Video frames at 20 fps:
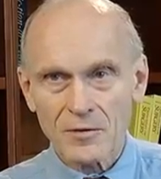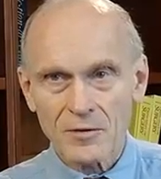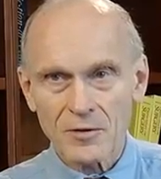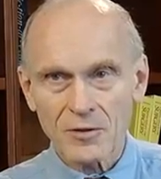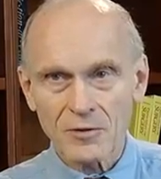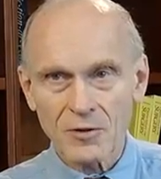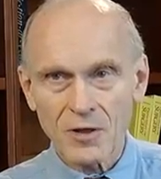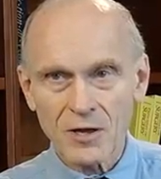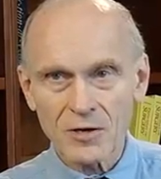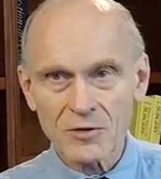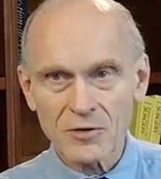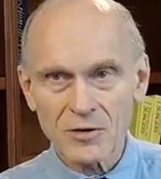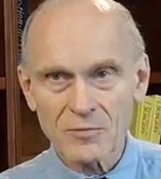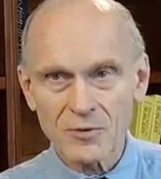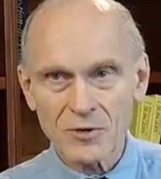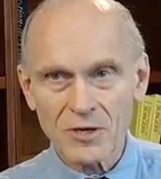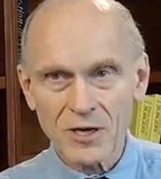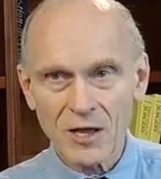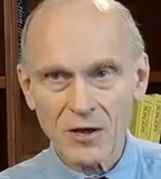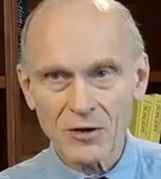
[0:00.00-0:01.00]
The long-term
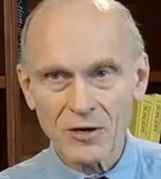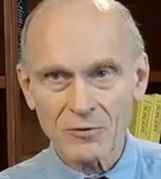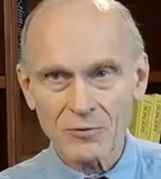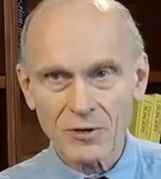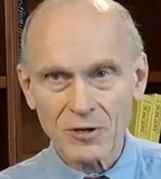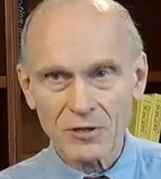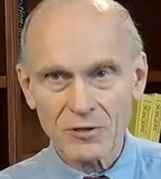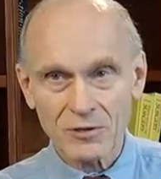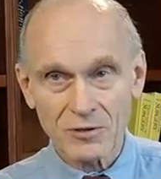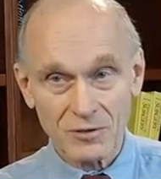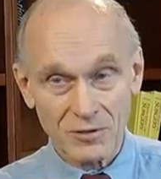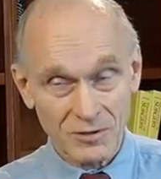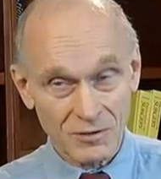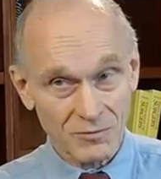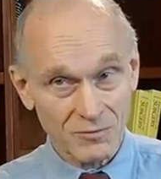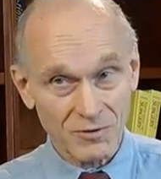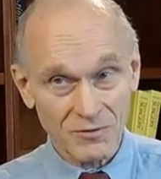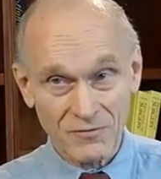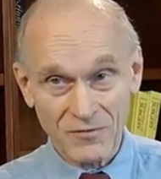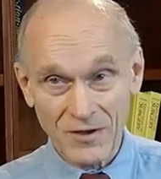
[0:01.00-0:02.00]
mortality risk
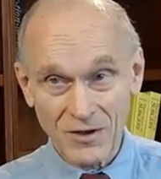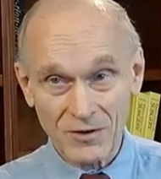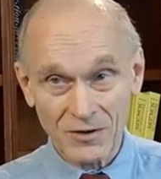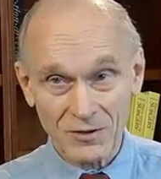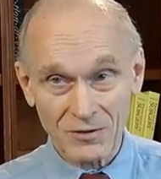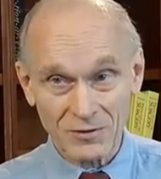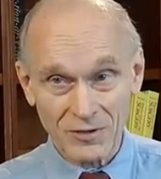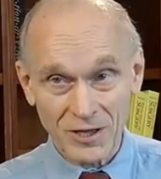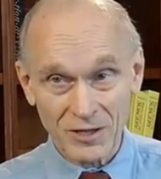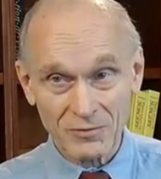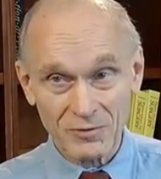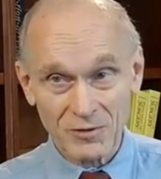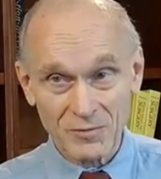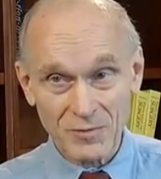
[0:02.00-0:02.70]
we found is less